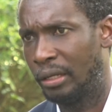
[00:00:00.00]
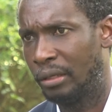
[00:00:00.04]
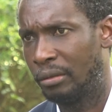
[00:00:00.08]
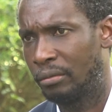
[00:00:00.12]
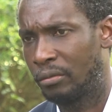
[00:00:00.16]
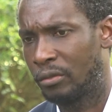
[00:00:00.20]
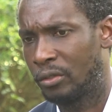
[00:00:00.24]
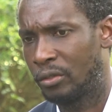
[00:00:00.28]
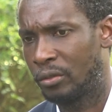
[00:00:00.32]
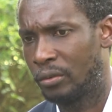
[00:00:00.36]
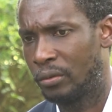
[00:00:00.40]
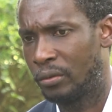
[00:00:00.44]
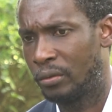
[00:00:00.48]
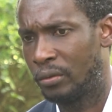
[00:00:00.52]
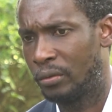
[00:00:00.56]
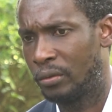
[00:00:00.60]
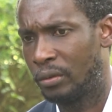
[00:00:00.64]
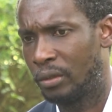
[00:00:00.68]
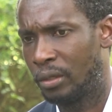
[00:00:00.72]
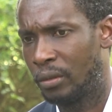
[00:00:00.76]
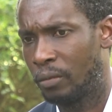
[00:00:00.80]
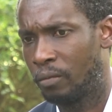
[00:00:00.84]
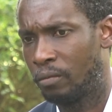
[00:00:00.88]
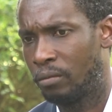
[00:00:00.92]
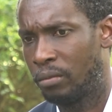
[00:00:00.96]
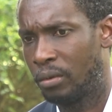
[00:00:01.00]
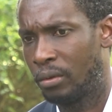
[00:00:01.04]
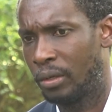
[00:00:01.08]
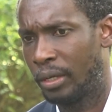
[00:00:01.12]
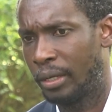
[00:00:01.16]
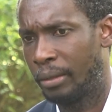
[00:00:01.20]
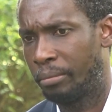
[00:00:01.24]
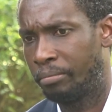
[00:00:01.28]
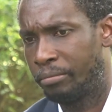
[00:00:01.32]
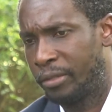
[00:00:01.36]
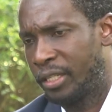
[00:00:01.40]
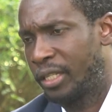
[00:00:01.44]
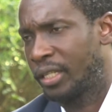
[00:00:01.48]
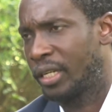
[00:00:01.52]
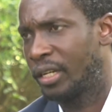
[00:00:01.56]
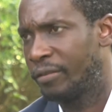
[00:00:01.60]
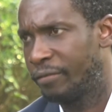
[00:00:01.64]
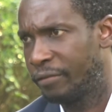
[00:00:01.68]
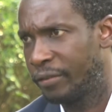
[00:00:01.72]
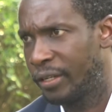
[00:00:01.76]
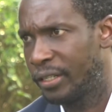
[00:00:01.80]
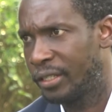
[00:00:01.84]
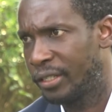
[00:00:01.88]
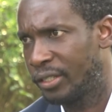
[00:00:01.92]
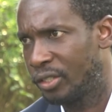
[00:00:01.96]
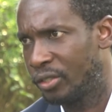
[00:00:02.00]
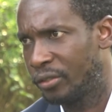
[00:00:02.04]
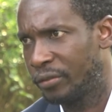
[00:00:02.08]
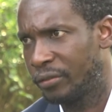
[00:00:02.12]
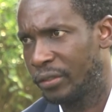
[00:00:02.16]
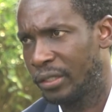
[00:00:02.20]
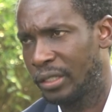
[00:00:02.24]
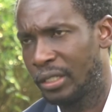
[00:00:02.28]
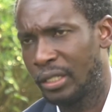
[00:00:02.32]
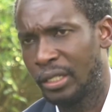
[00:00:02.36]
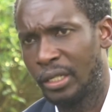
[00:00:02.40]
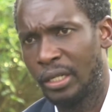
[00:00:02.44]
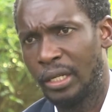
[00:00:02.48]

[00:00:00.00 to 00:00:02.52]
to take advantage of it.